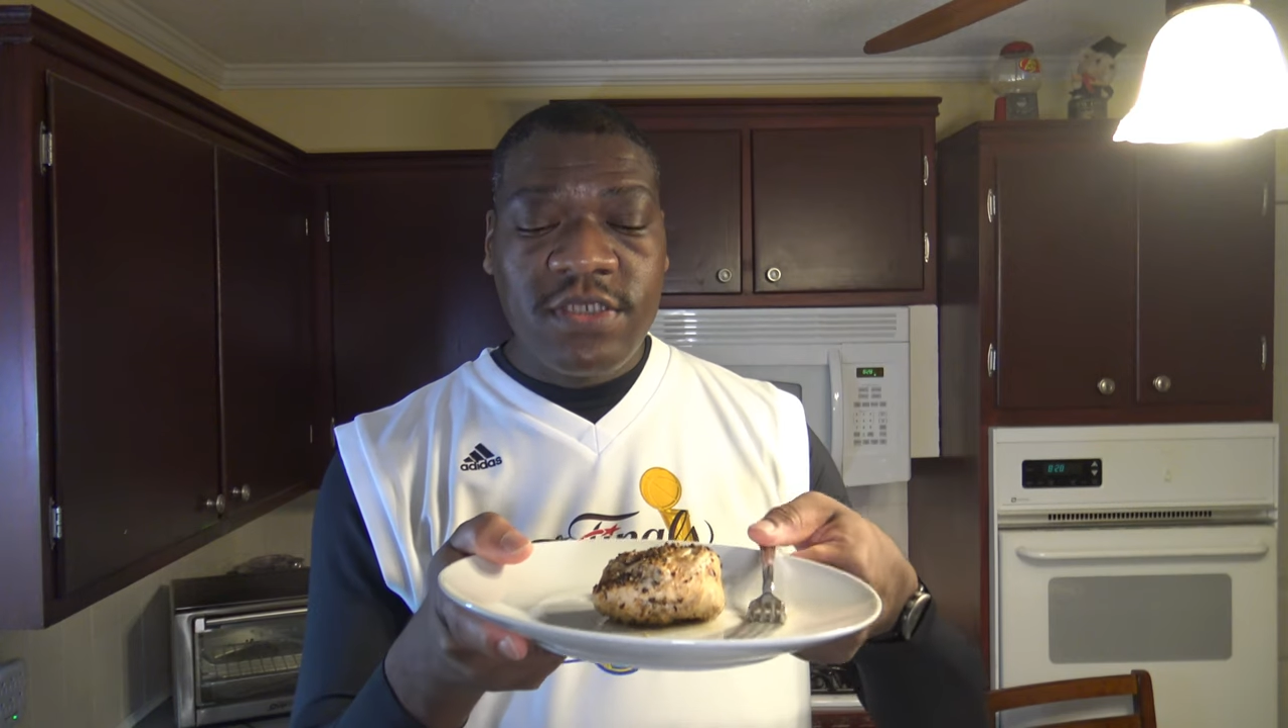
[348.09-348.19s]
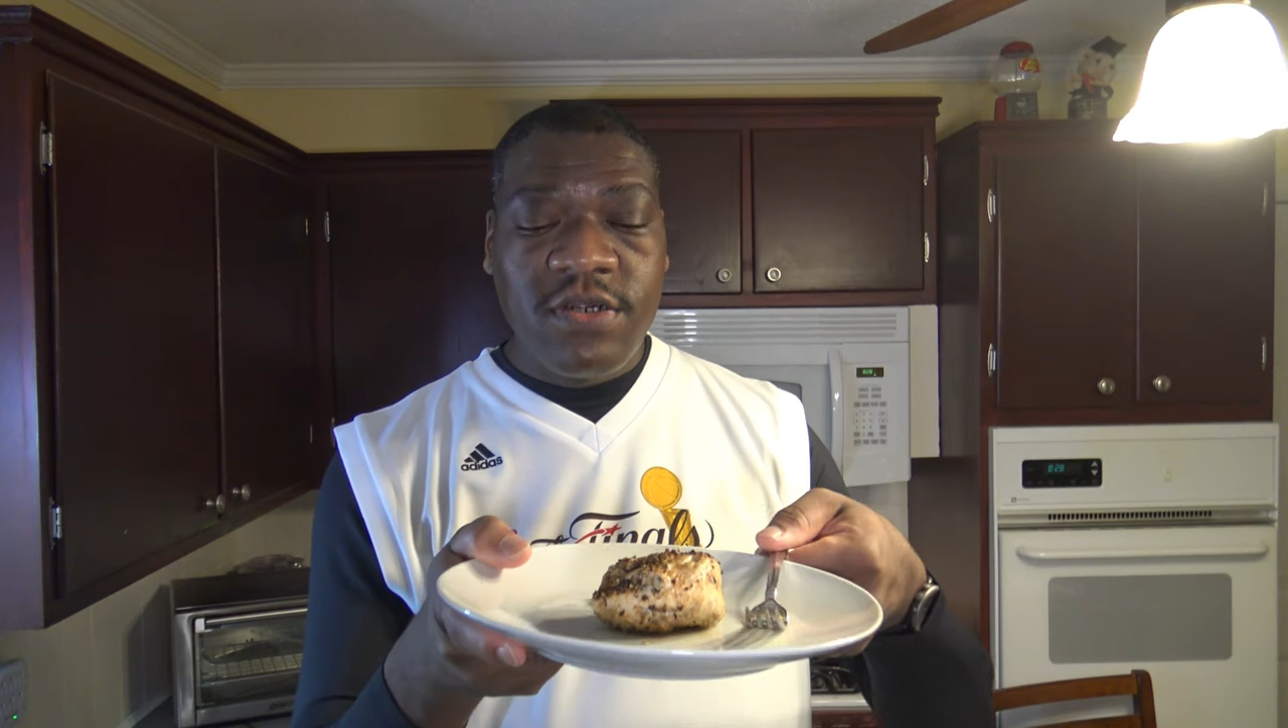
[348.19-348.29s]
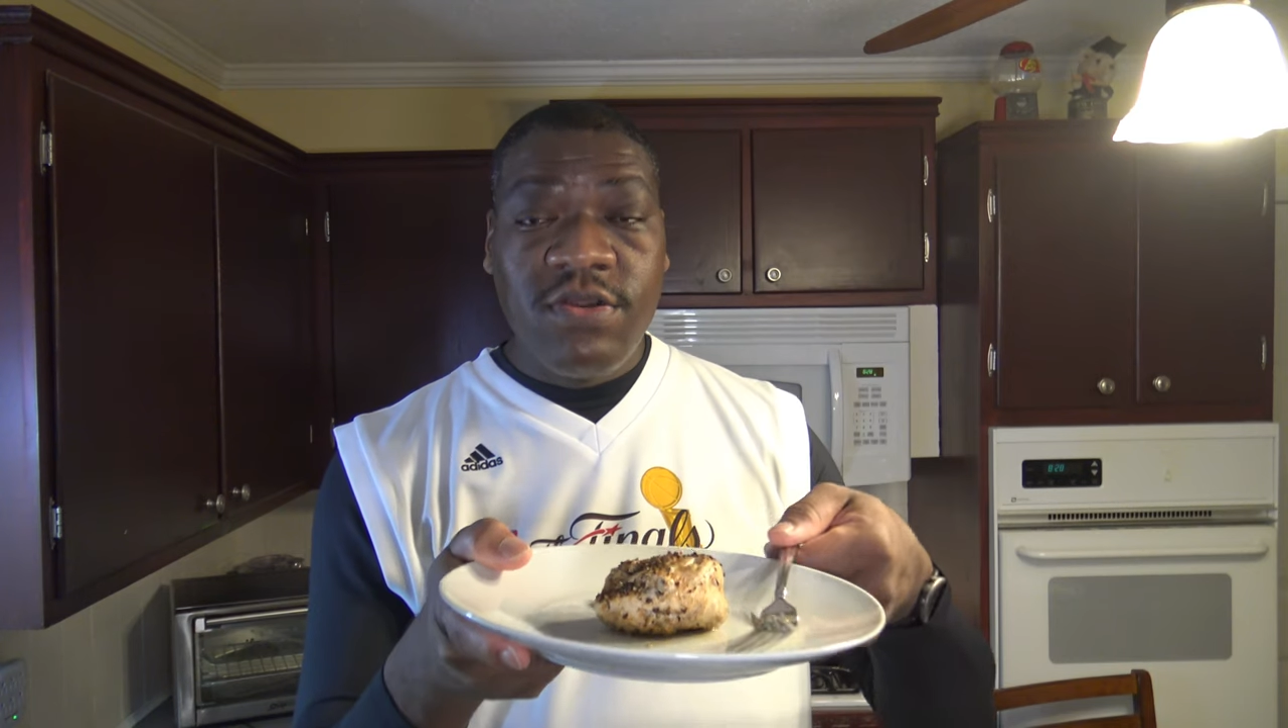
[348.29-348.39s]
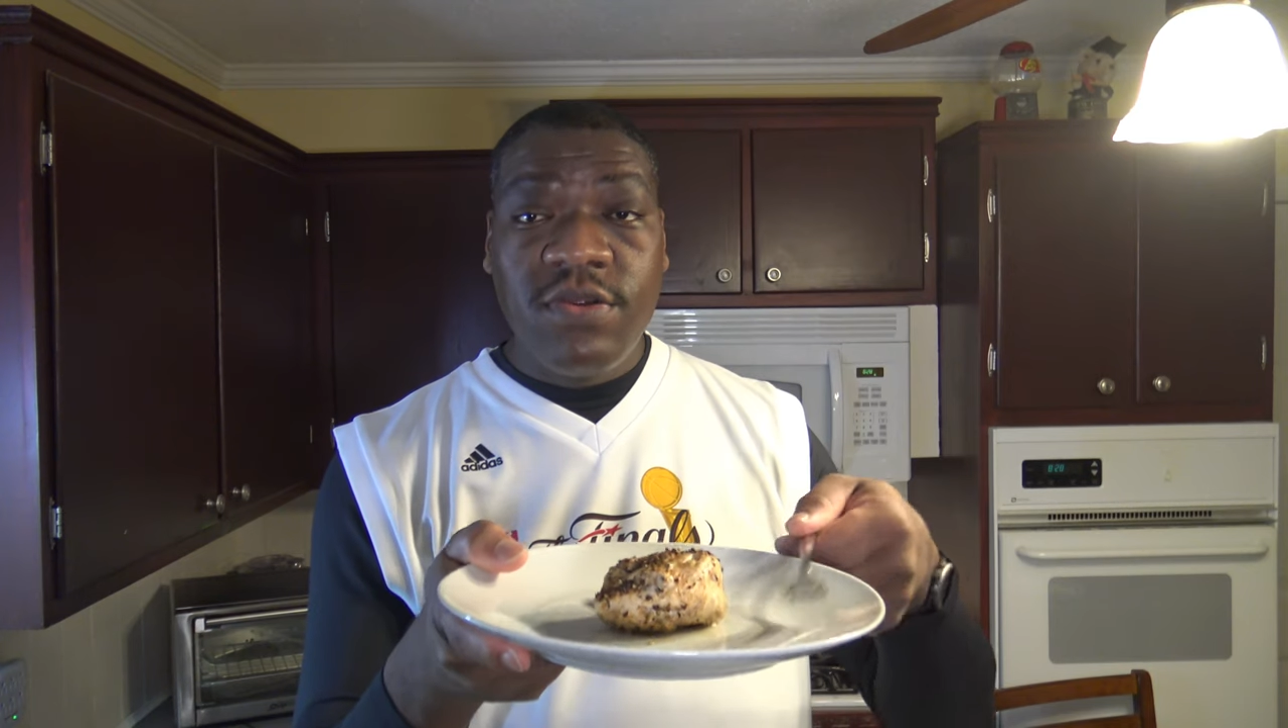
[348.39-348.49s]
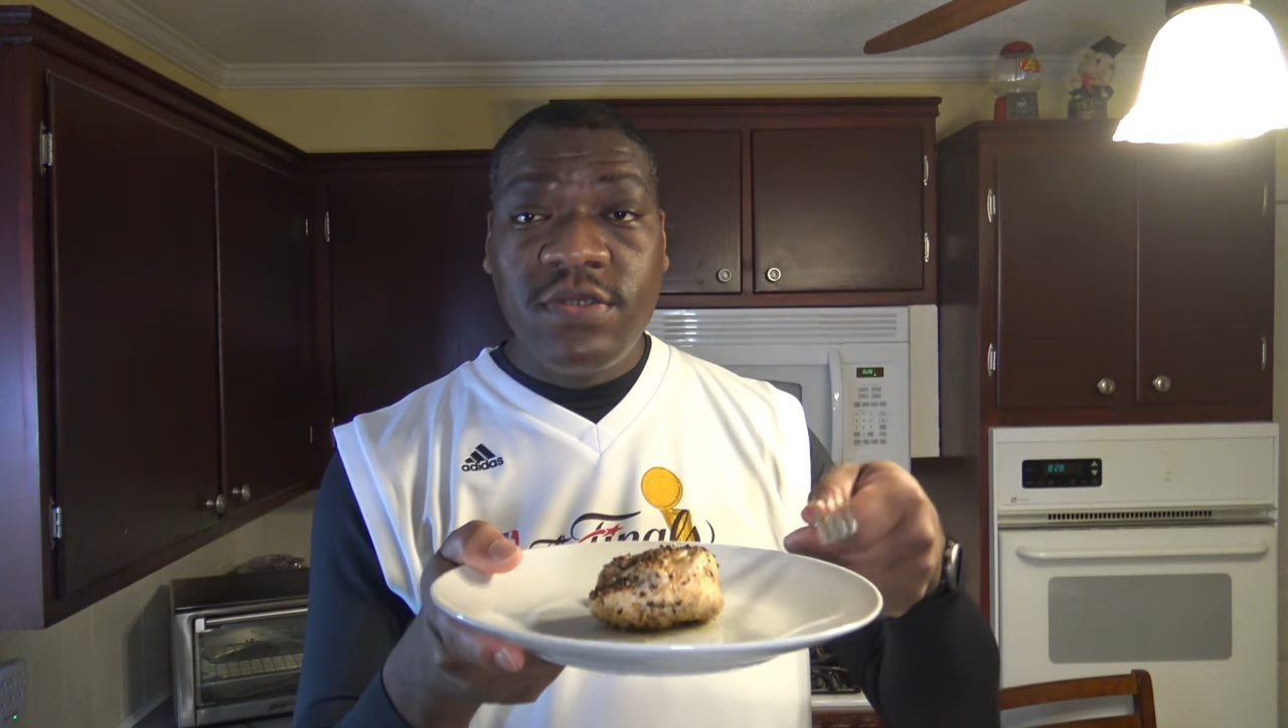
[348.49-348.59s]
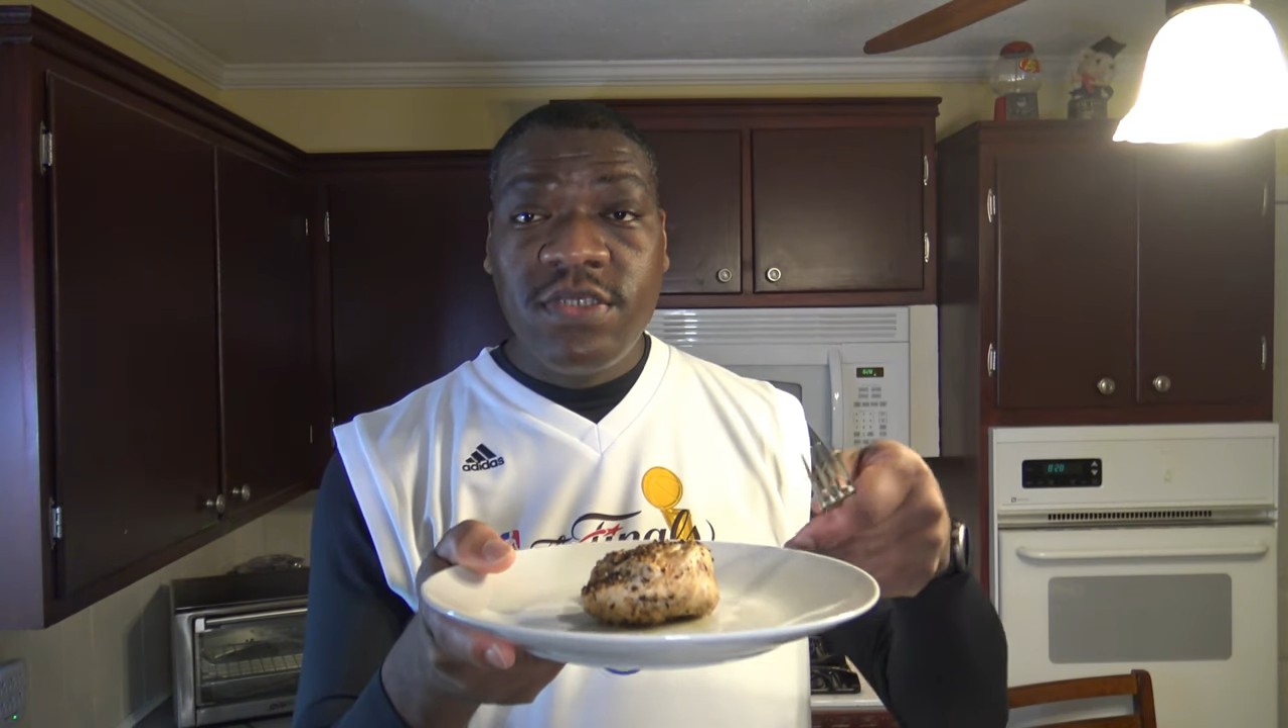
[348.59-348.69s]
our grilled